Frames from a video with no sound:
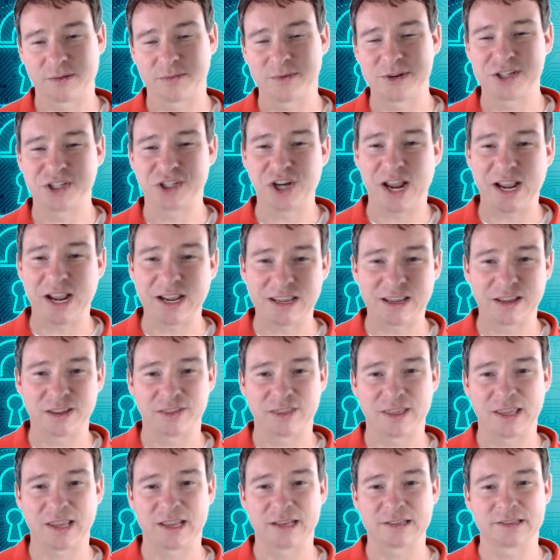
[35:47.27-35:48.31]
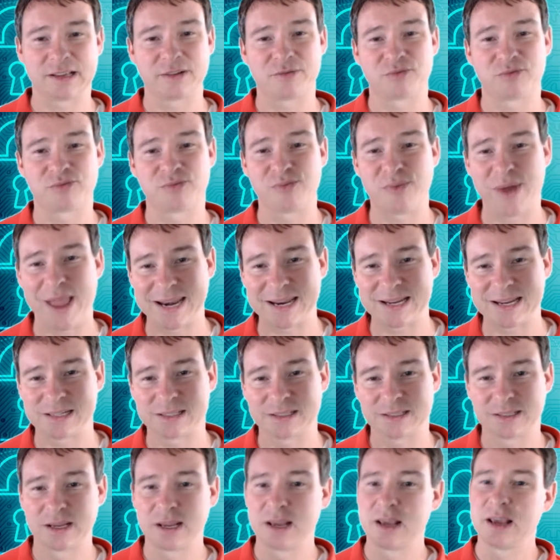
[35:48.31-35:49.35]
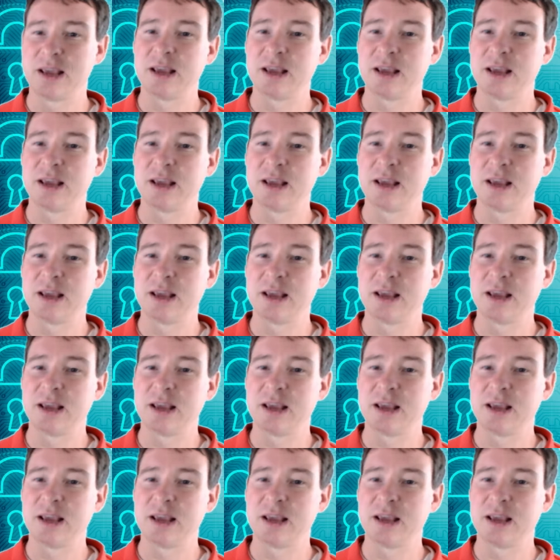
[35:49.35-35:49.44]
Are we checking things like Reddit